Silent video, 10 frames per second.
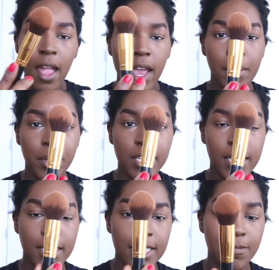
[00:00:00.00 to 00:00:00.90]
and I'm going to
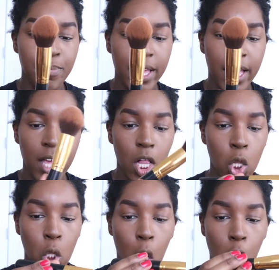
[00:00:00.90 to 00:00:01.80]
take this big,
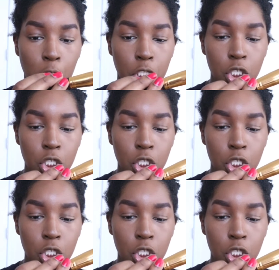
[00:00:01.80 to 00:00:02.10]
large